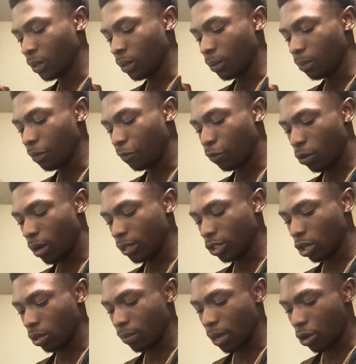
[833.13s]
Before I
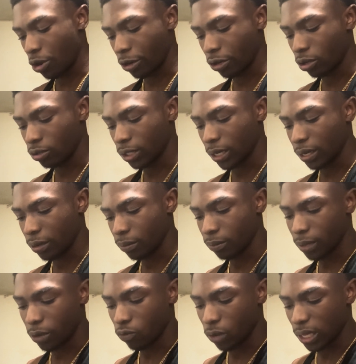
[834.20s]
talk about Arcos
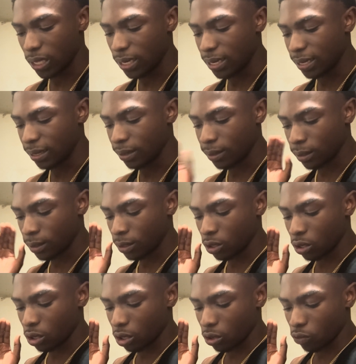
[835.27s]
and what he did,
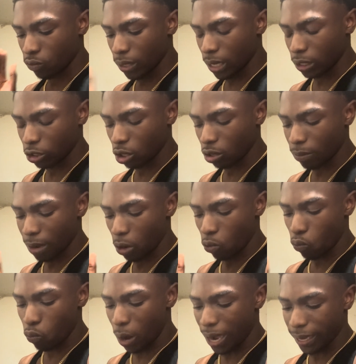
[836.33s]
we gotta talk about
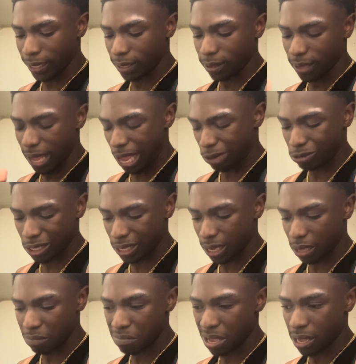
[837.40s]
how he
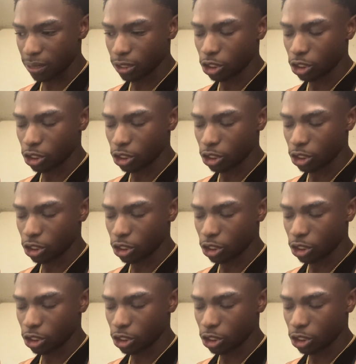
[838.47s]
came back.